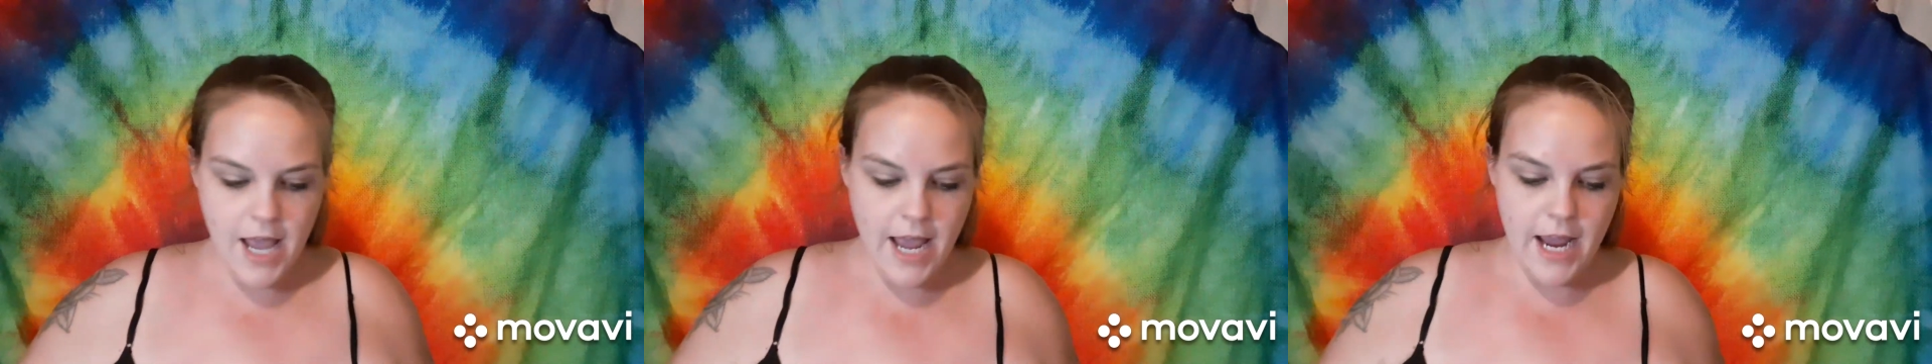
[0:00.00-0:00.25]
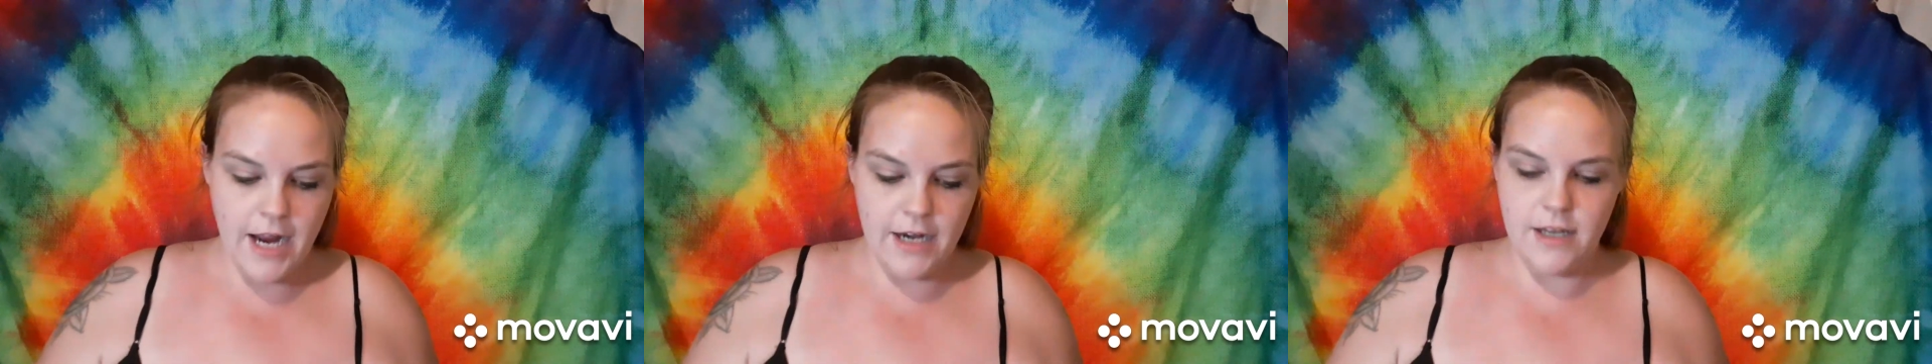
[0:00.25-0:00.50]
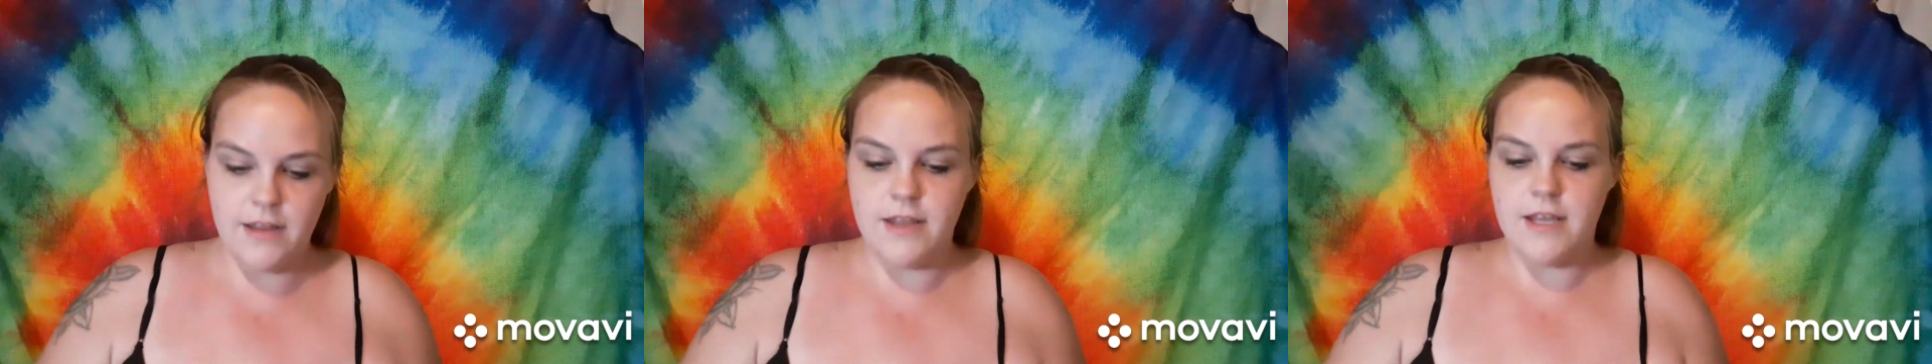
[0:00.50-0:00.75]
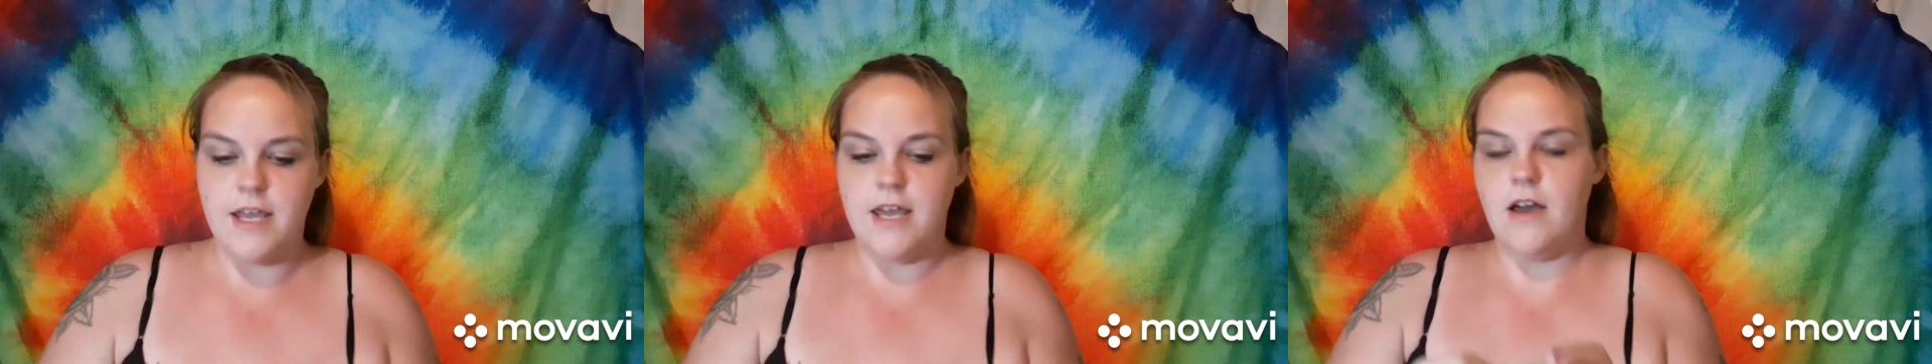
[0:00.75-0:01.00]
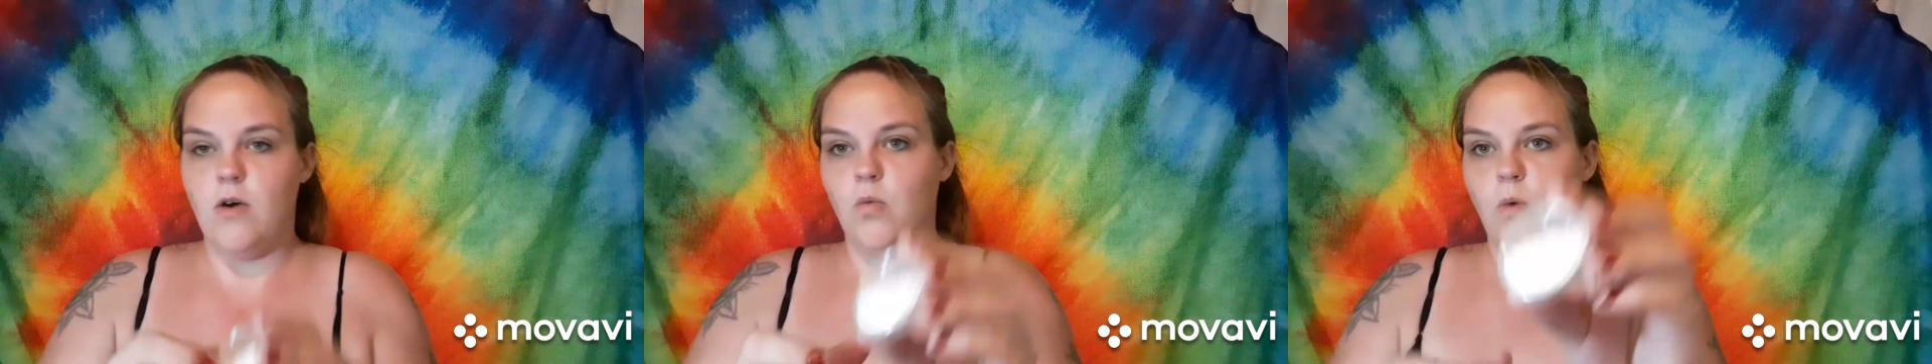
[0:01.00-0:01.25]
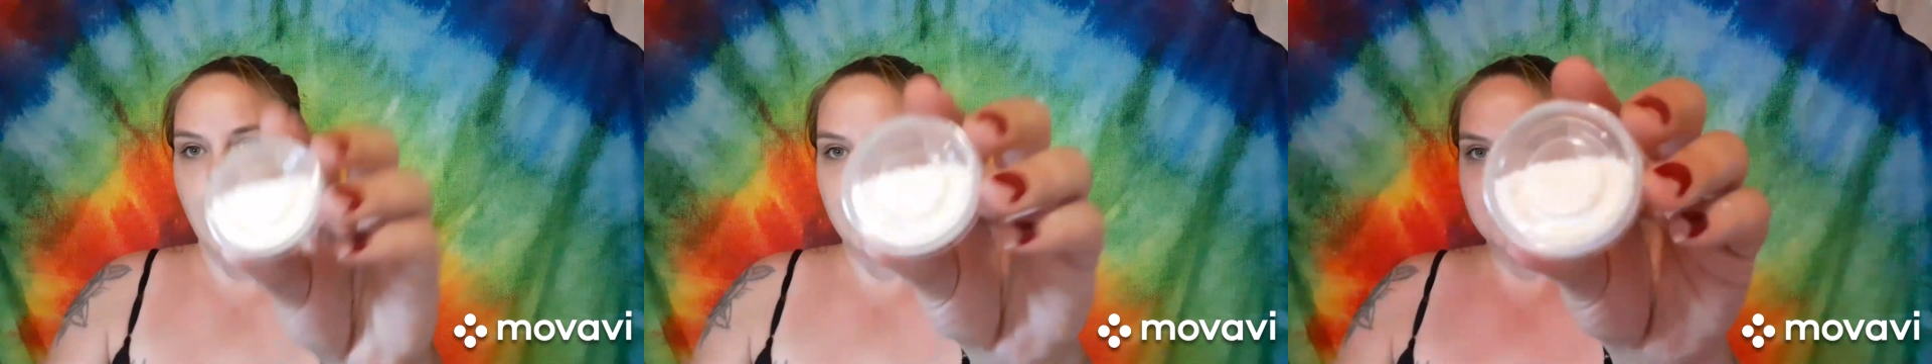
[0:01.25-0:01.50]
And the
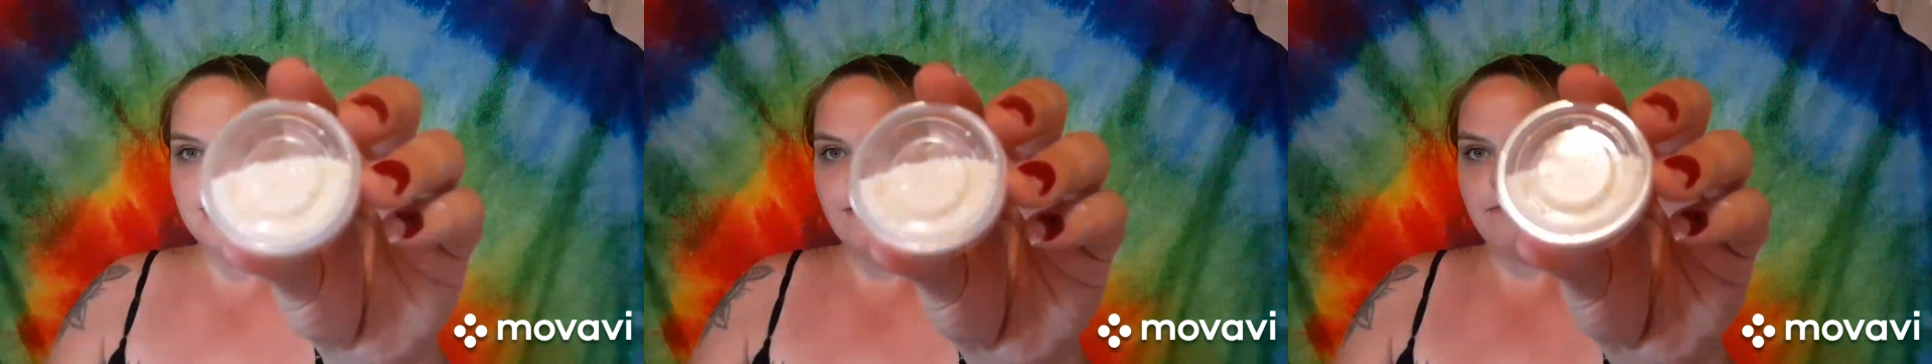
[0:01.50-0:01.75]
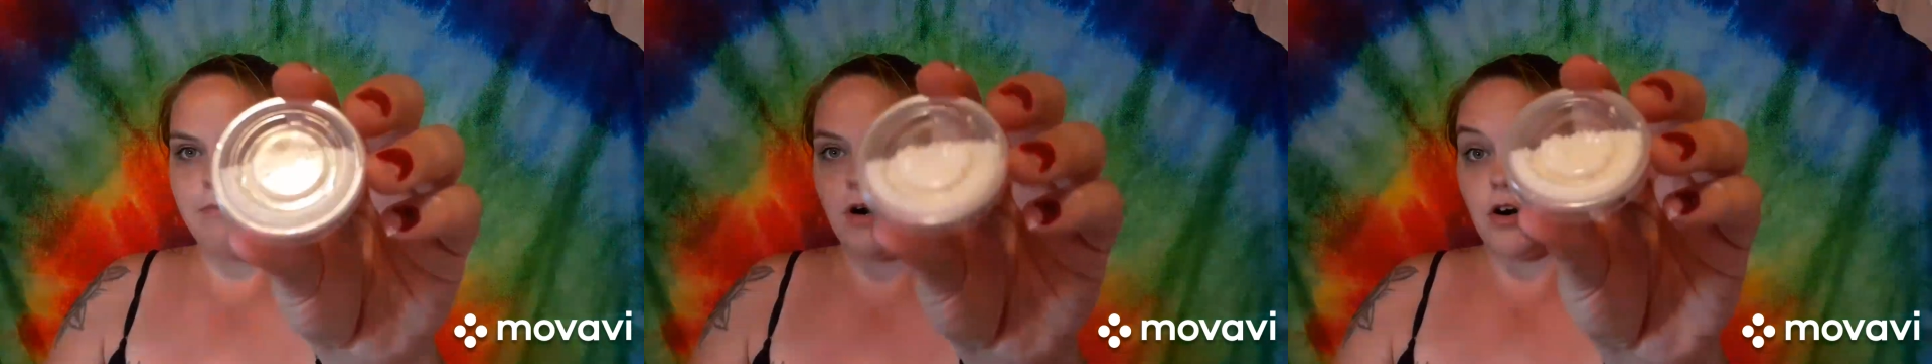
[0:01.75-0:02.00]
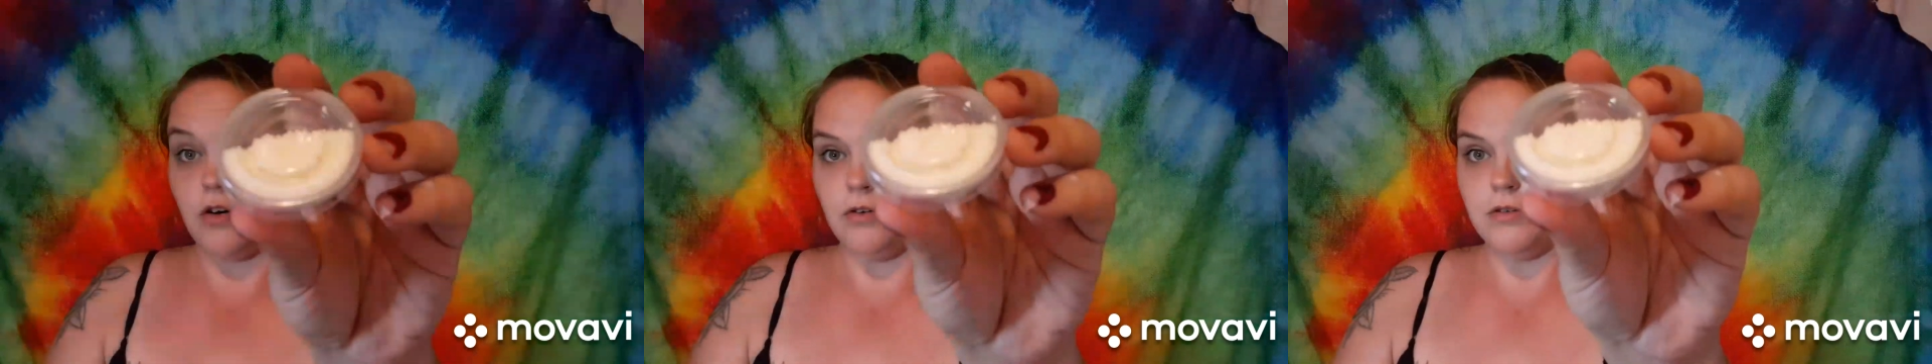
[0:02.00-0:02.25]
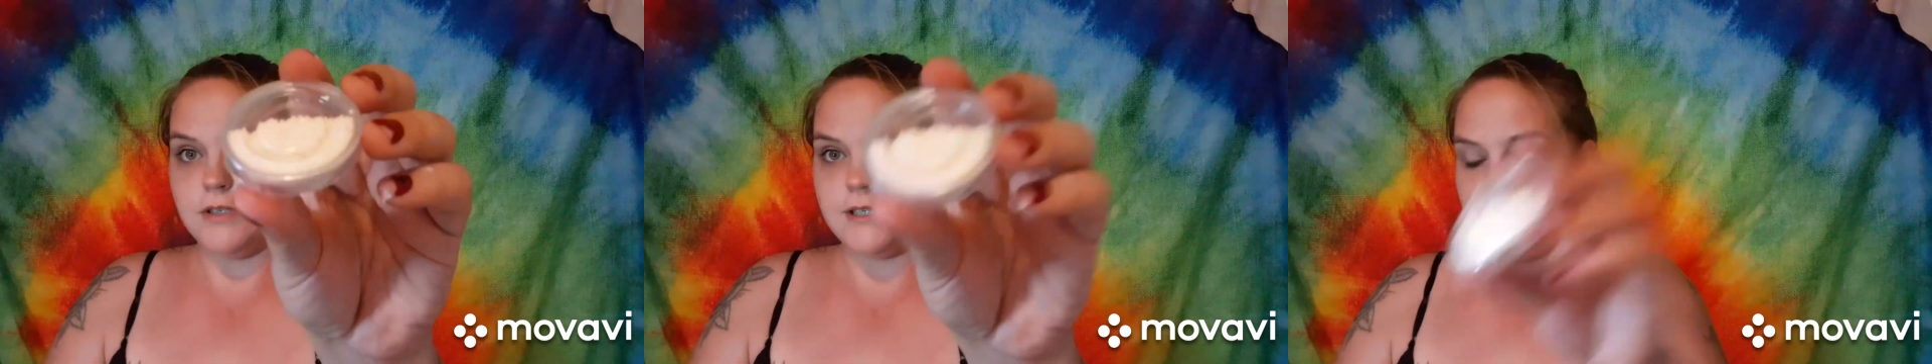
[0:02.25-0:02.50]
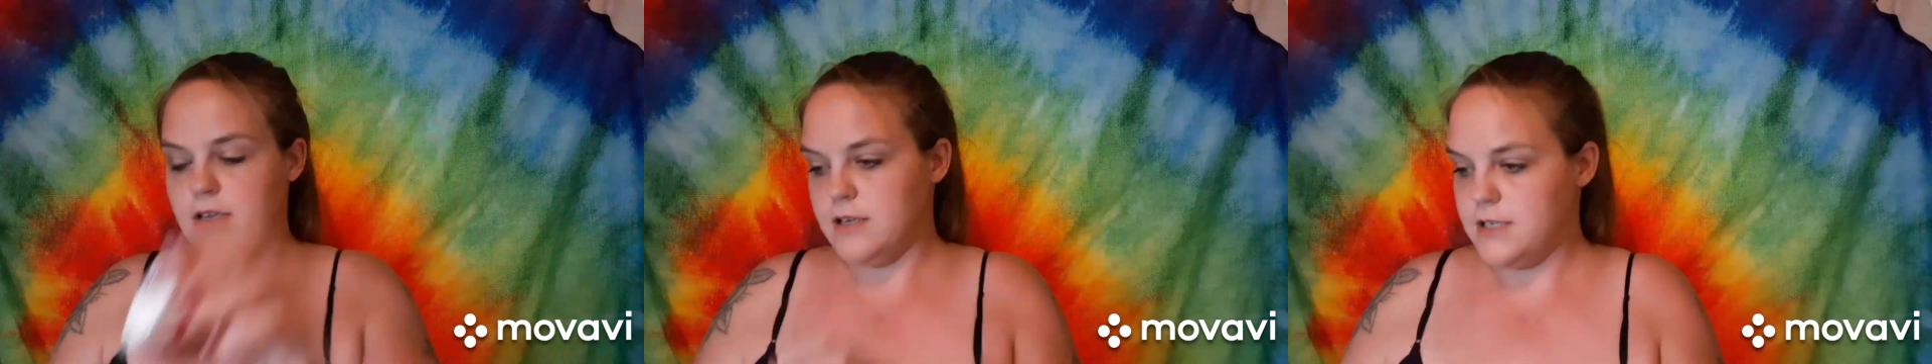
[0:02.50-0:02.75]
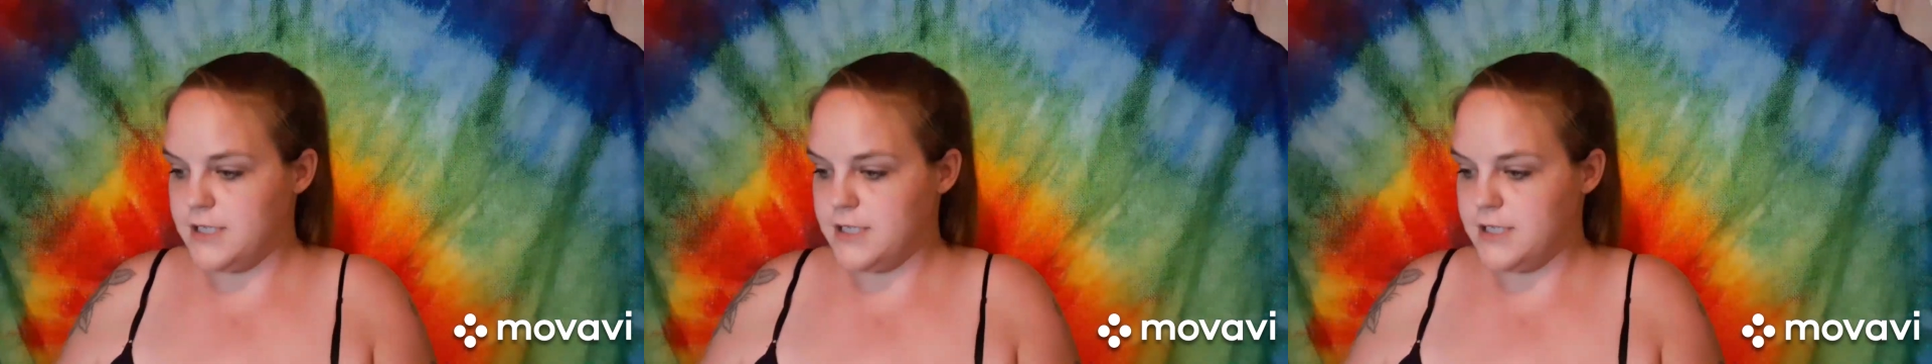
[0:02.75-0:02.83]
white pearls.